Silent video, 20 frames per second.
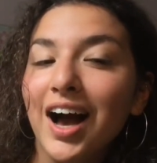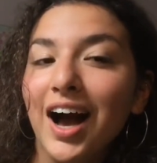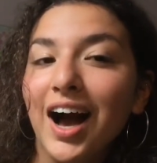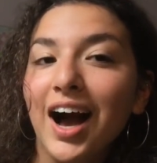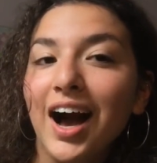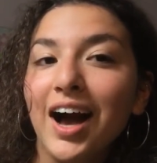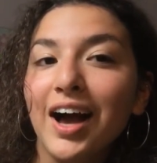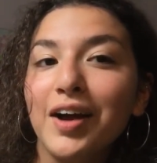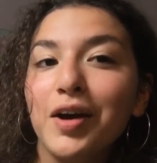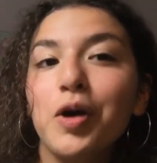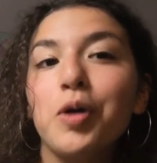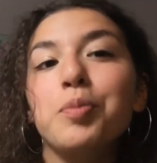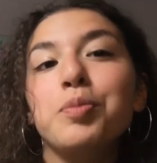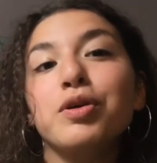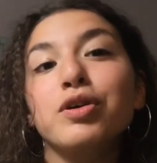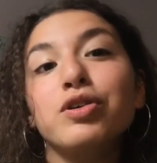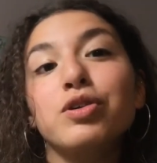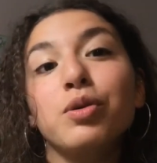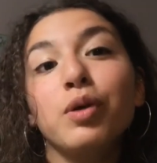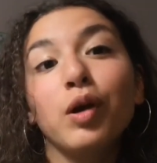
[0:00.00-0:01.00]
I hope
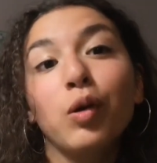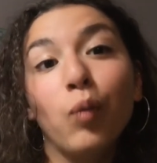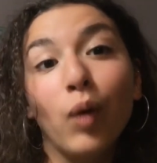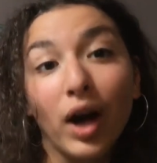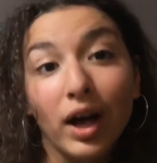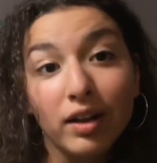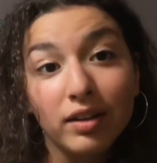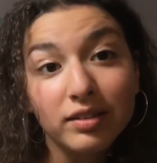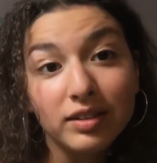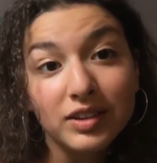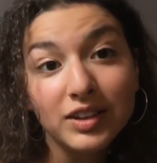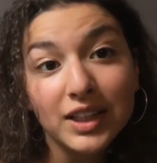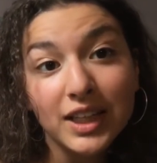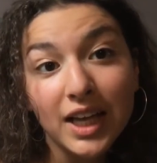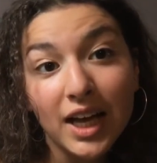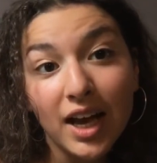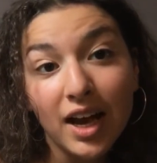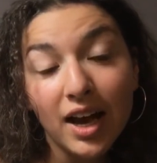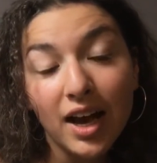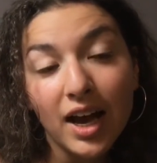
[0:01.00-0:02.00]
you're doing well,
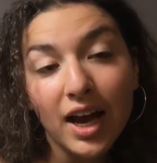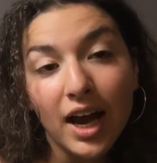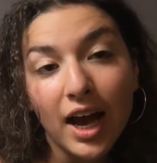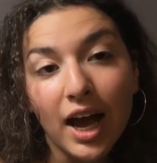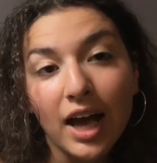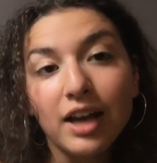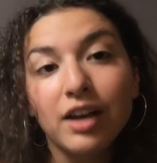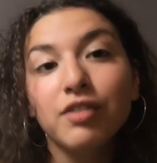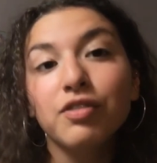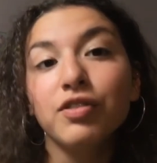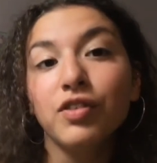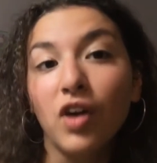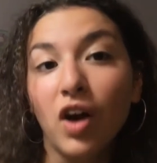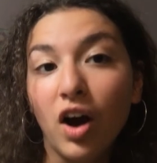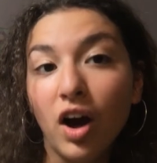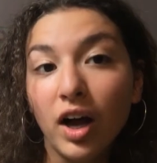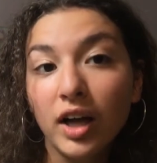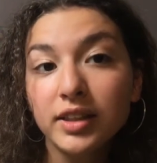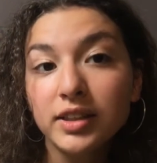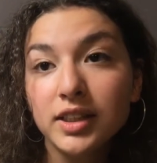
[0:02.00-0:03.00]
and if
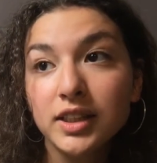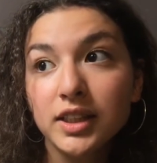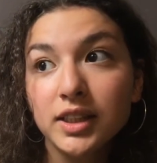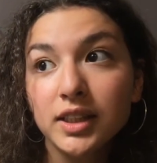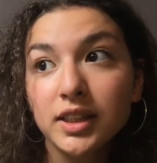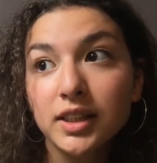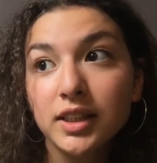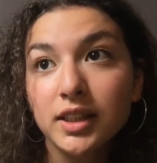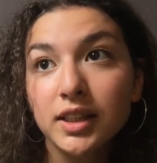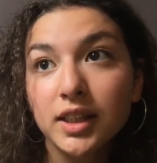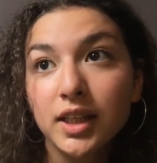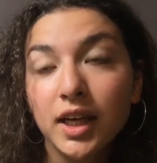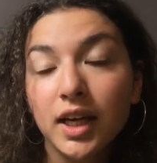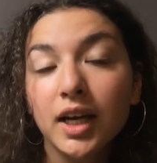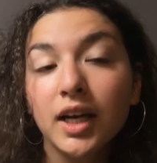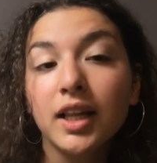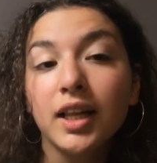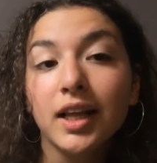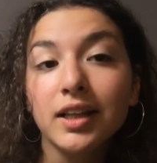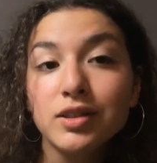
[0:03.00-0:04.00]
not,
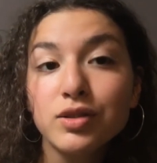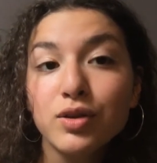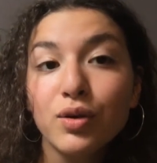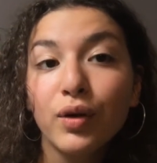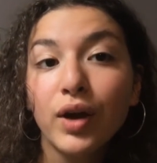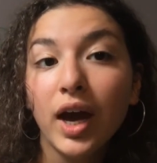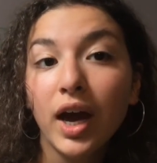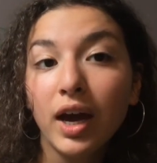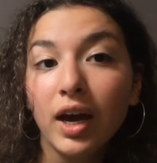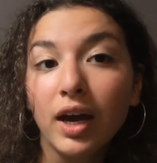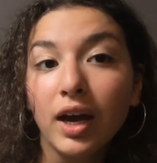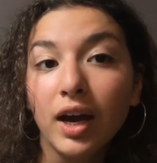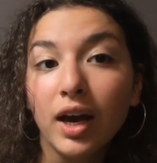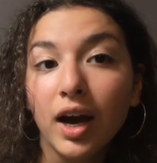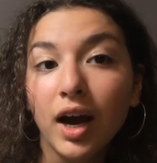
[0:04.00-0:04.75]
that's okay.